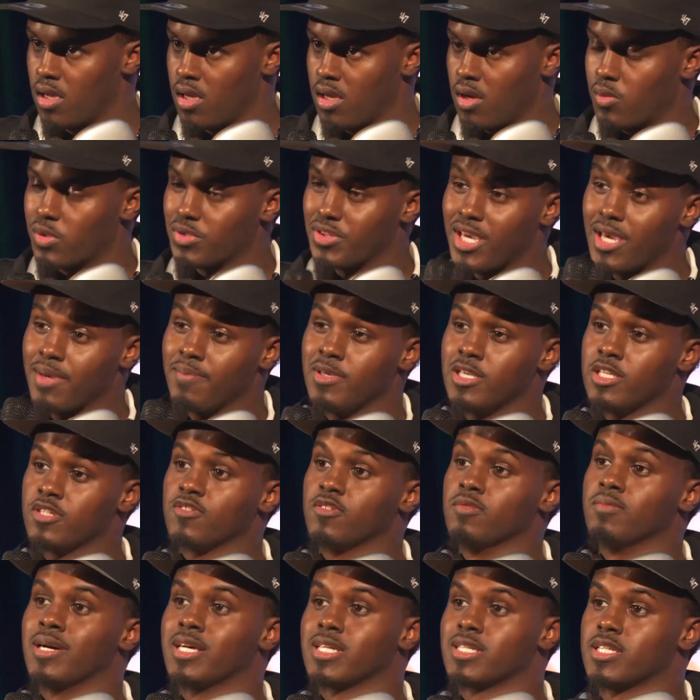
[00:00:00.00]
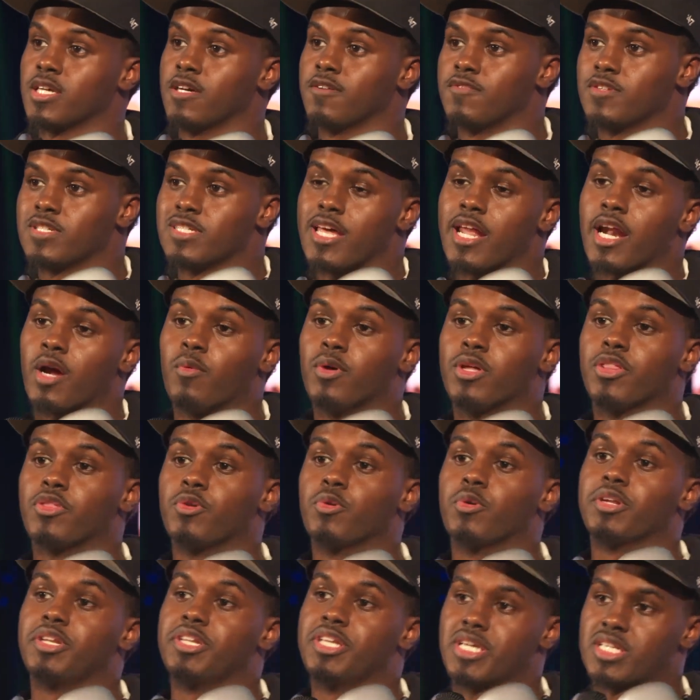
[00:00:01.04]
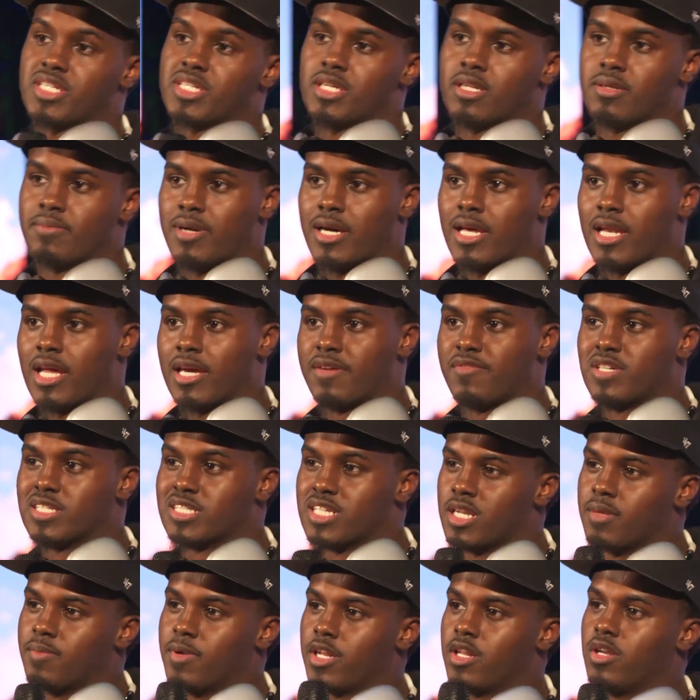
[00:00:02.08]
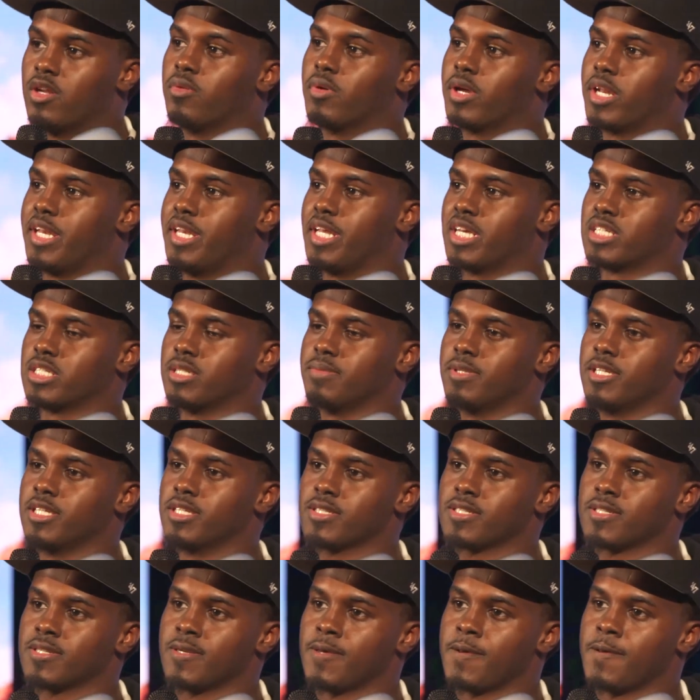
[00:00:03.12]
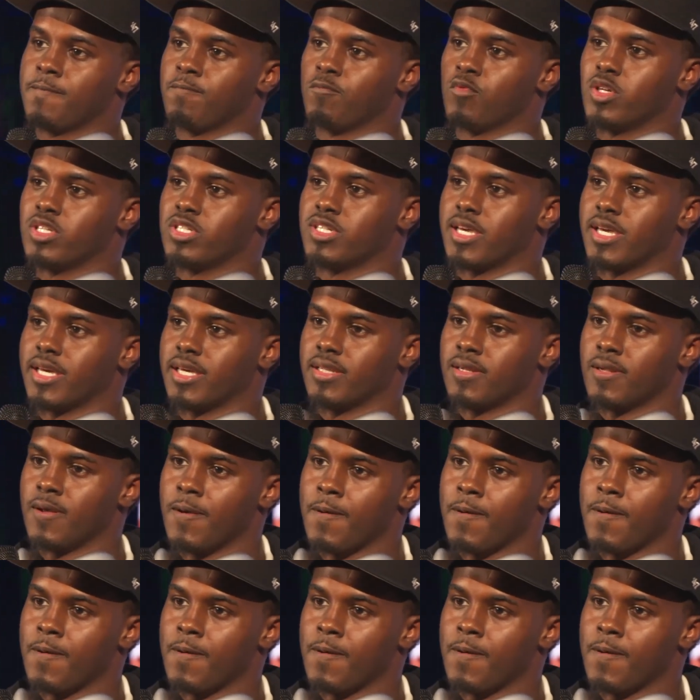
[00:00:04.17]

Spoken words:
What that means for myself is that I went through addiction in my life. Does anybody know what addiction means? Raise your hand.